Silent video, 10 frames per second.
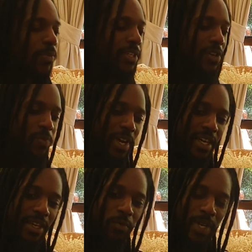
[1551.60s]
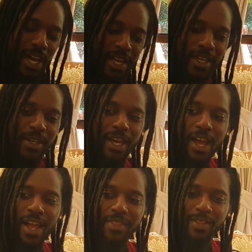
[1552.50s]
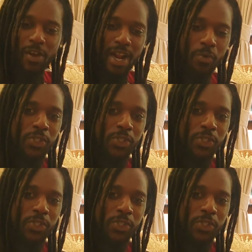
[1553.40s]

But yo, man, when I thought I